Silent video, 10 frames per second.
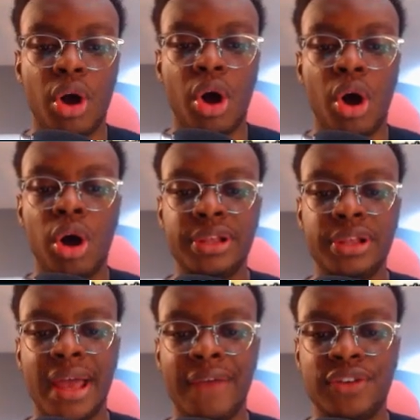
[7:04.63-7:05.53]
all their
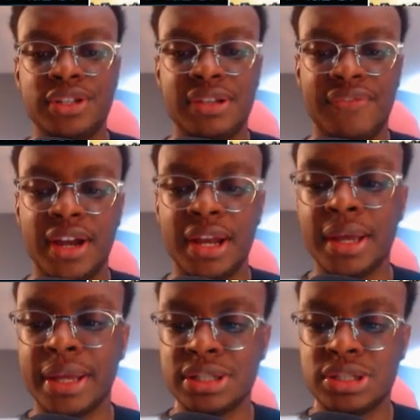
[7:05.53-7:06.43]
efforts to fight
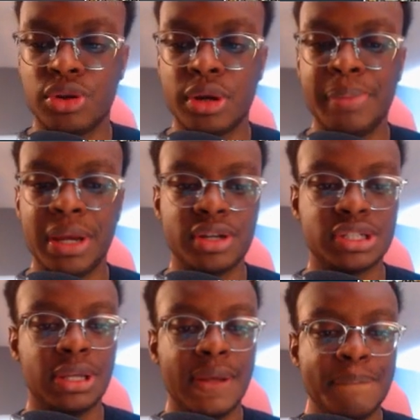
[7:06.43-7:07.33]
against Lord Beerus,